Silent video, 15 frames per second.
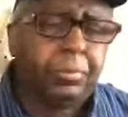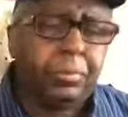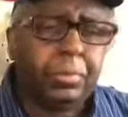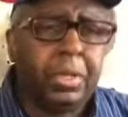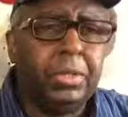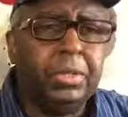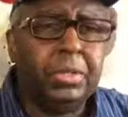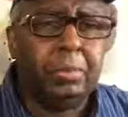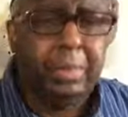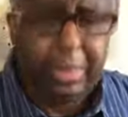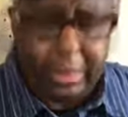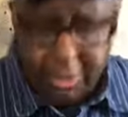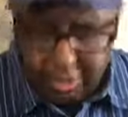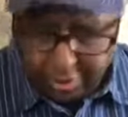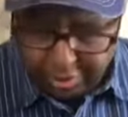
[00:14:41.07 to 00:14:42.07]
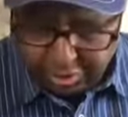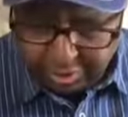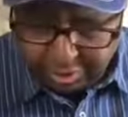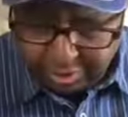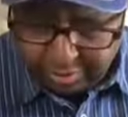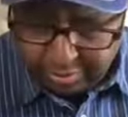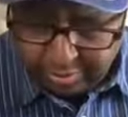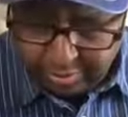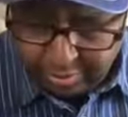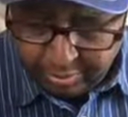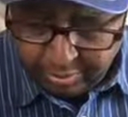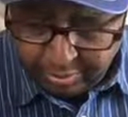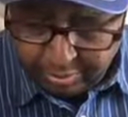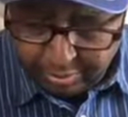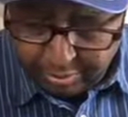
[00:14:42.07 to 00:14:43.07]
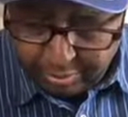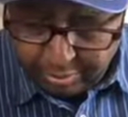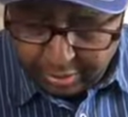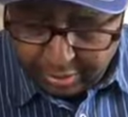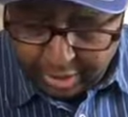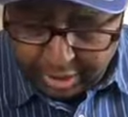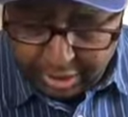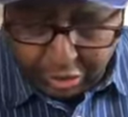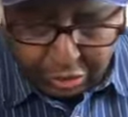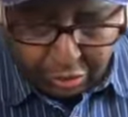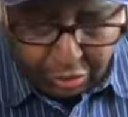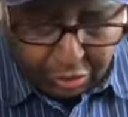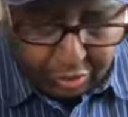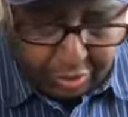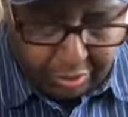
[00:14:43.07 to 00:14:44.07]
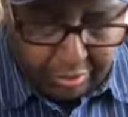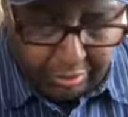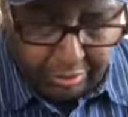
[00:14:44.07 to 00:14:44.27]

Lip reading: This is Billy All Star saying, as usual,